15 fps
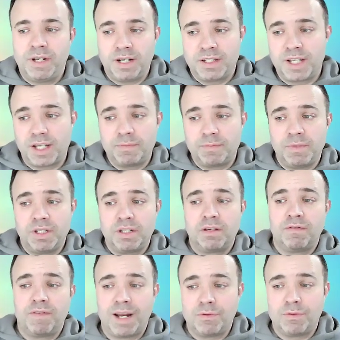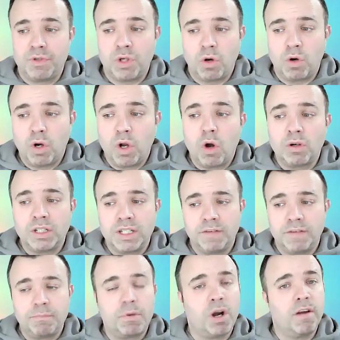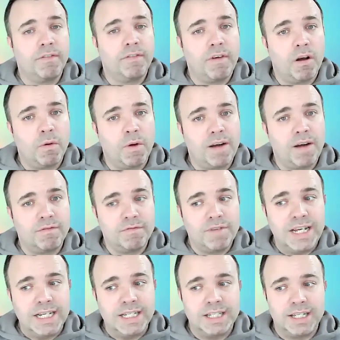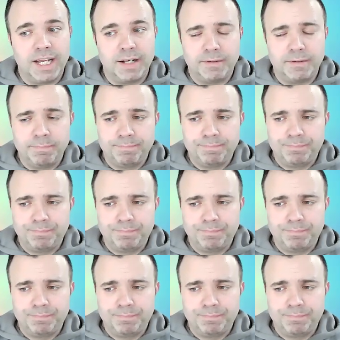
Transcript: an assessment around your cognitive profile and reasoning.